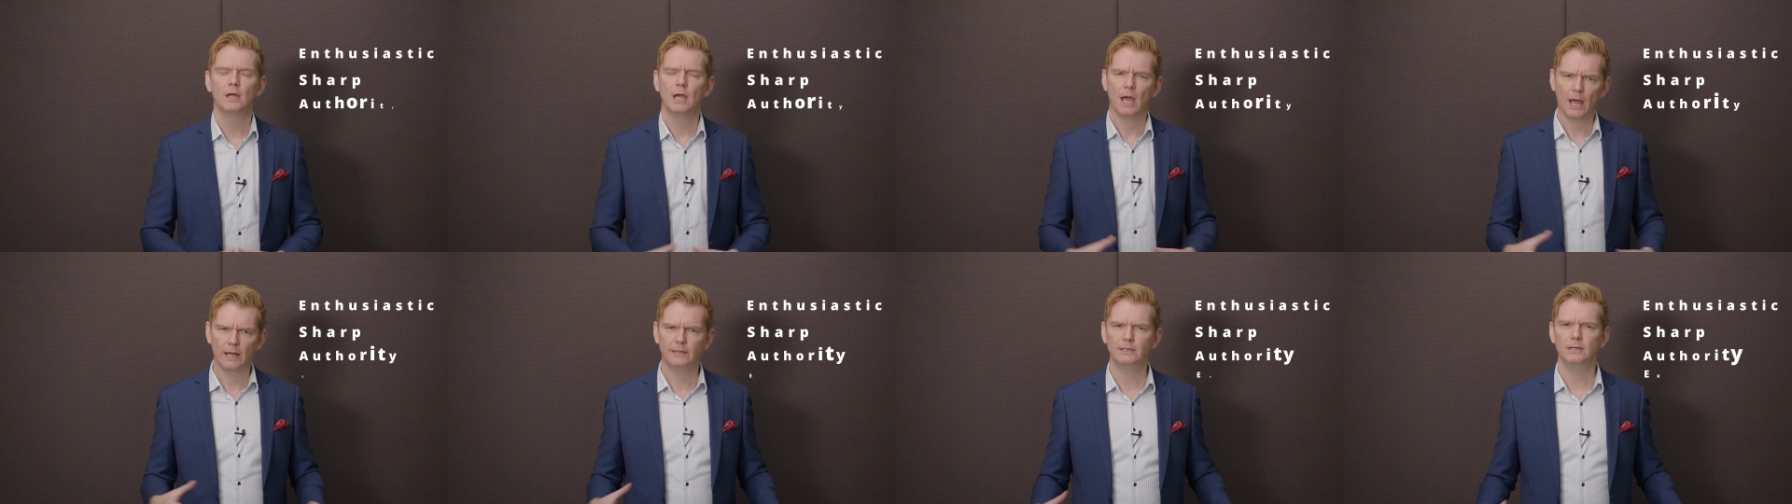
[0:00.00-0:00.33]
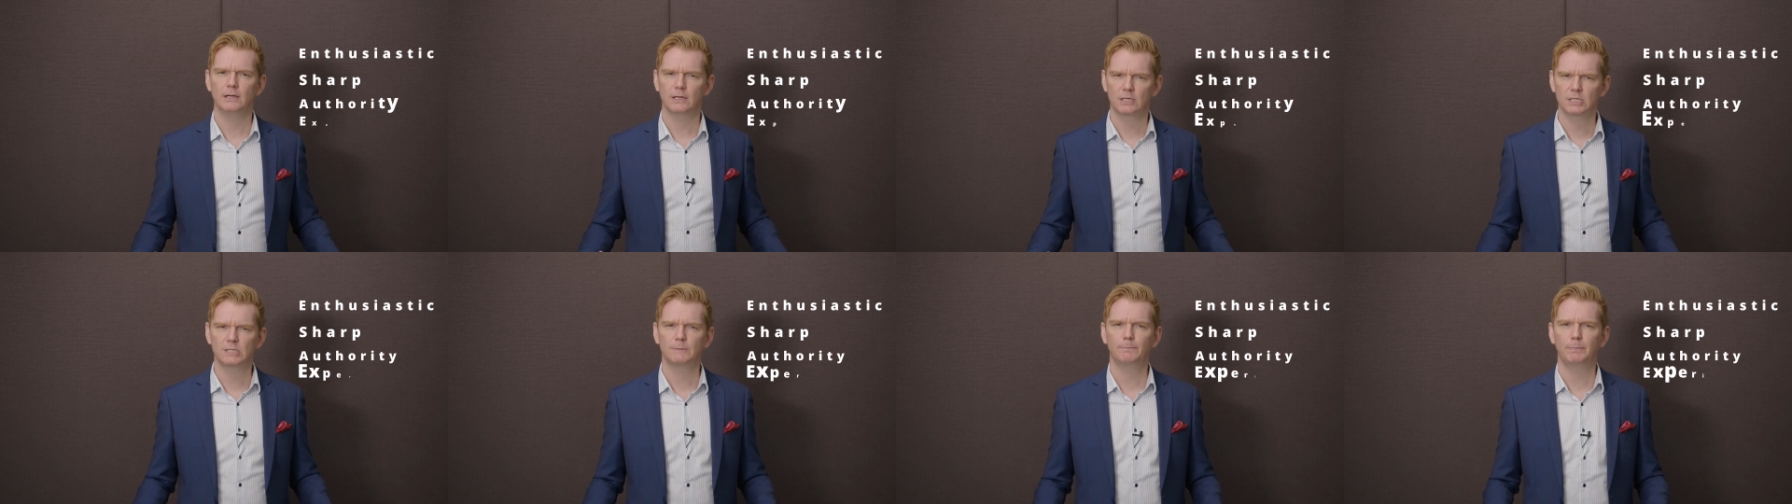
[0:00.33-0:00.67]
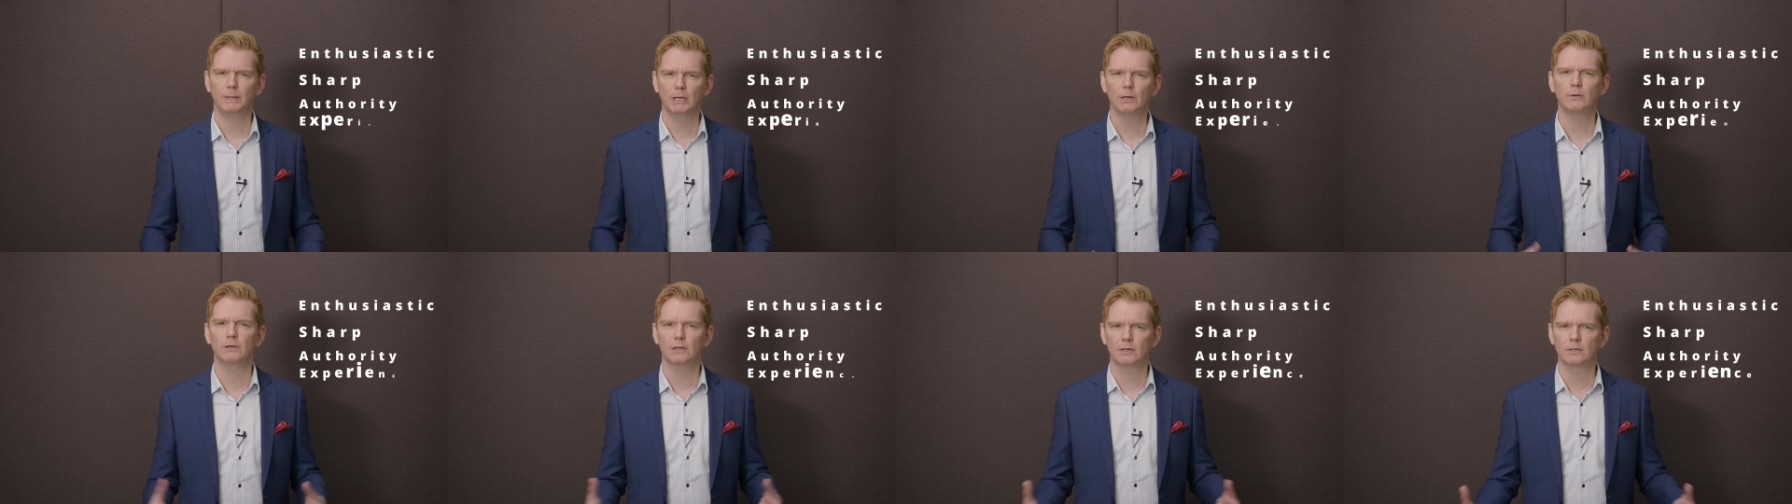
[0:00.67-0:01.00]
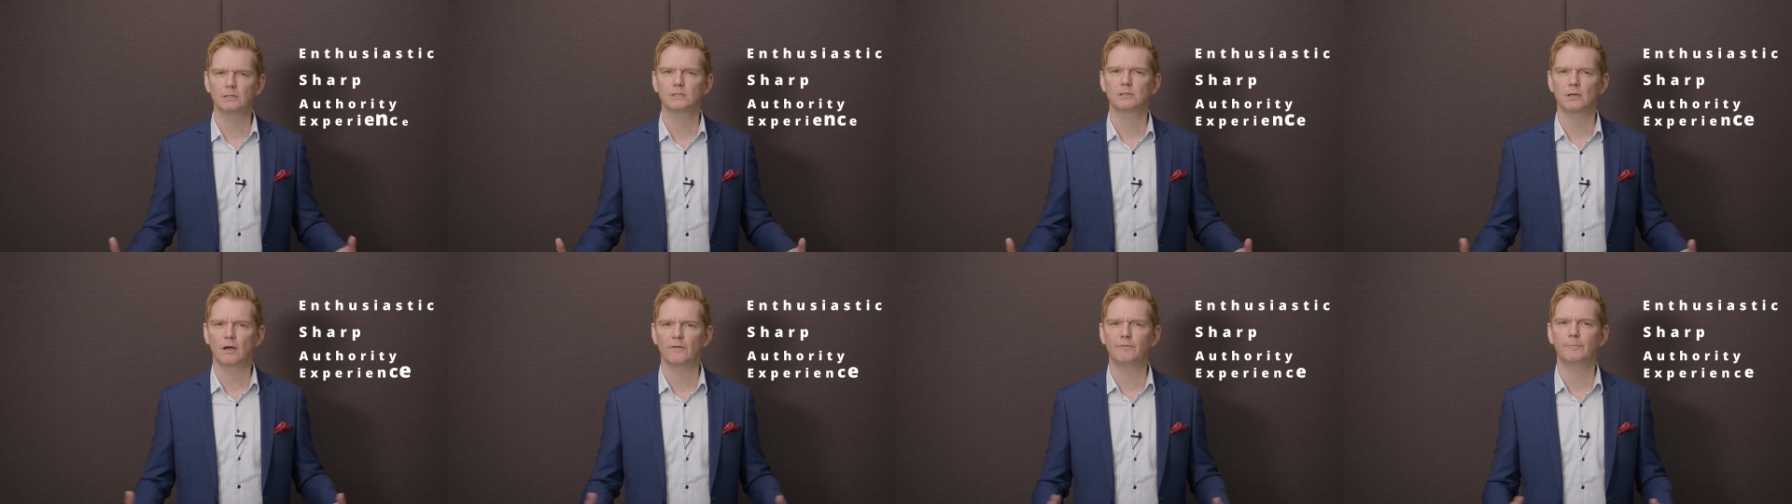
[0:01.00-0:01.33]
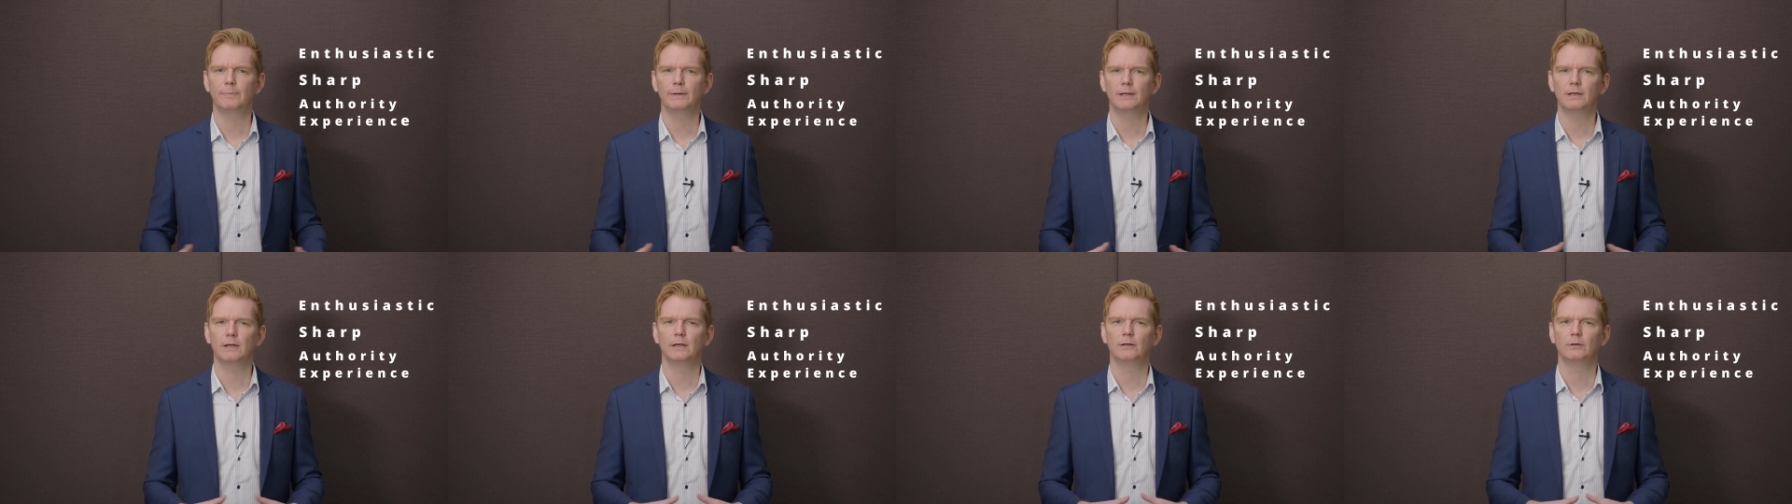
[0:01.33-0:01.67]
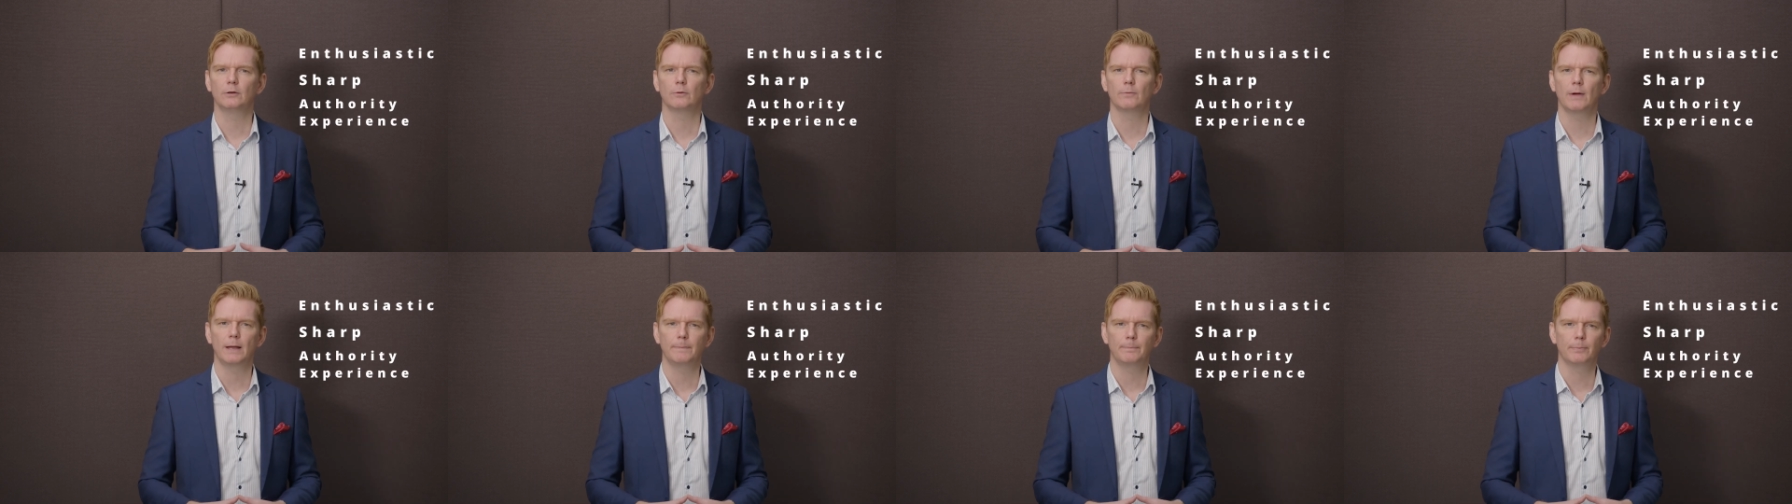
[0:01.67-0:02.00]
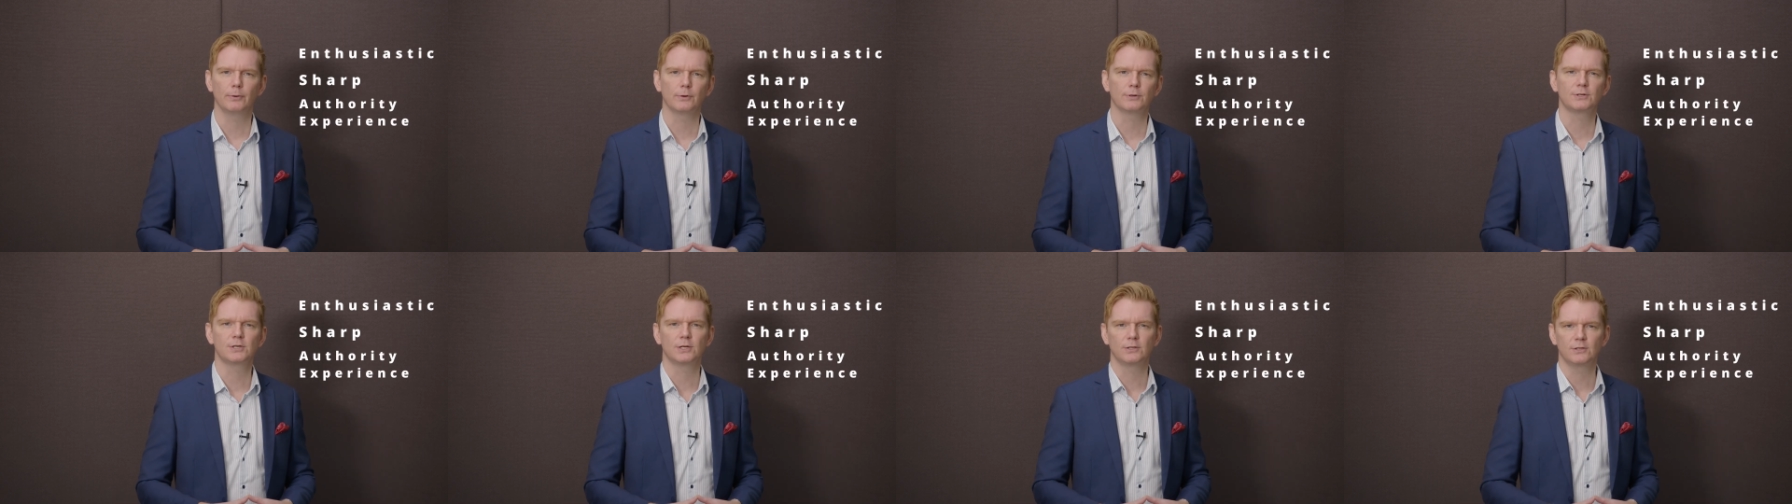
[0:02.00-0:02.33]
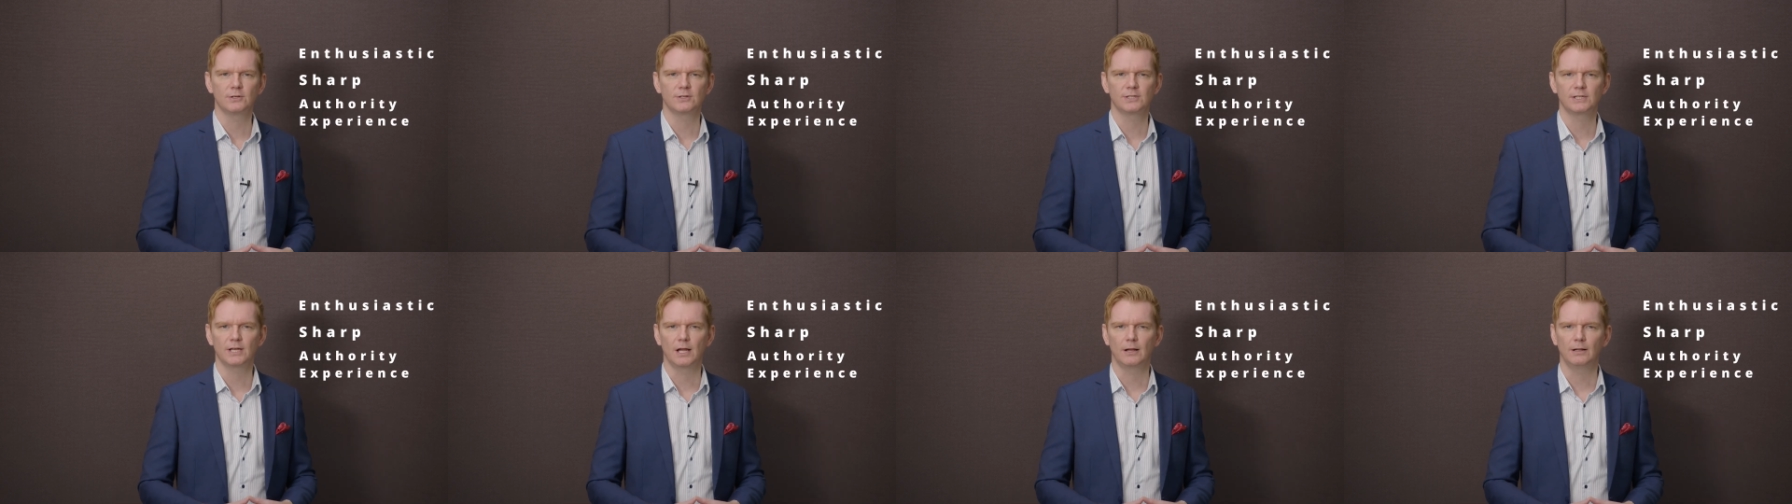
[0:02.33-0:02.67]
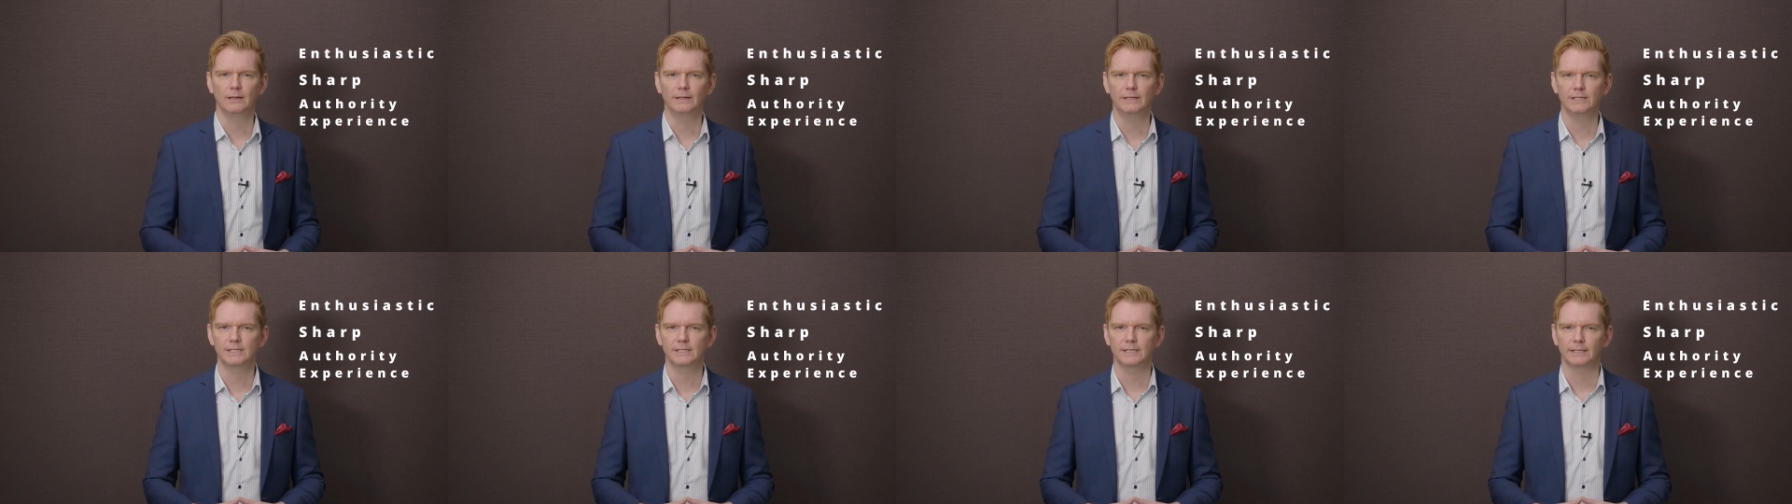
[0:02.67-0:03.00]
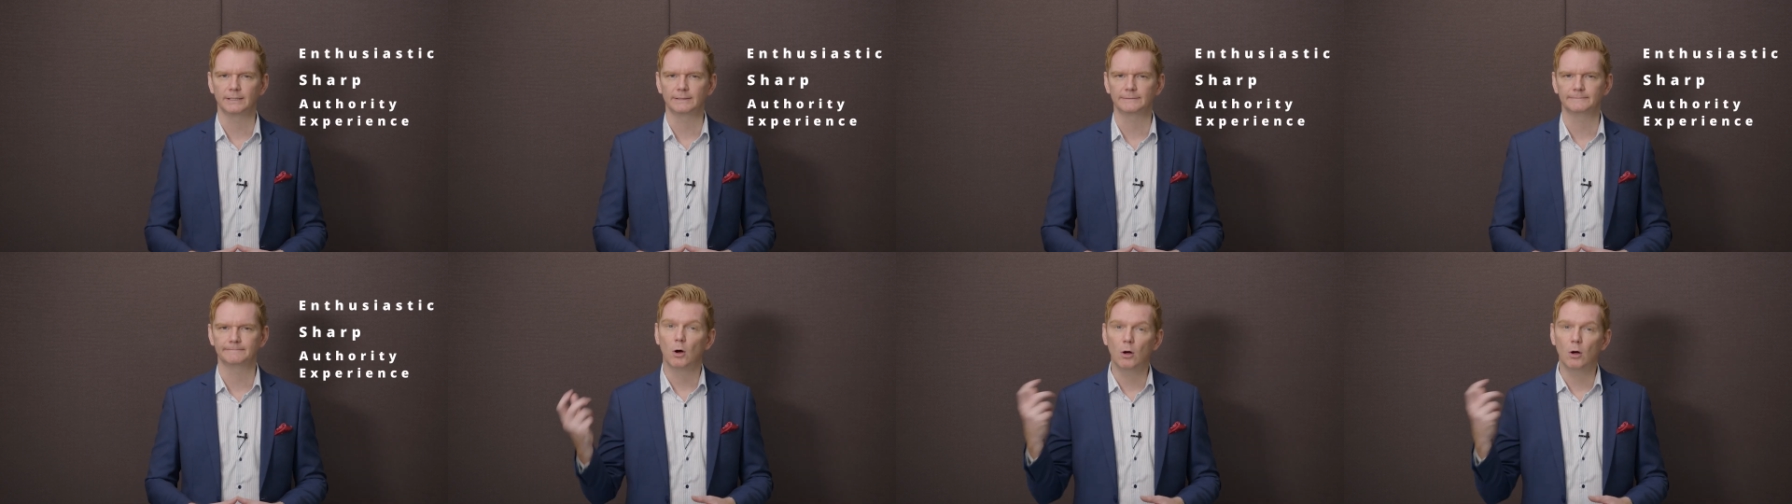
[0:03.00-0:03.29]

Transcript: and the experience of being the right person to sell a listing.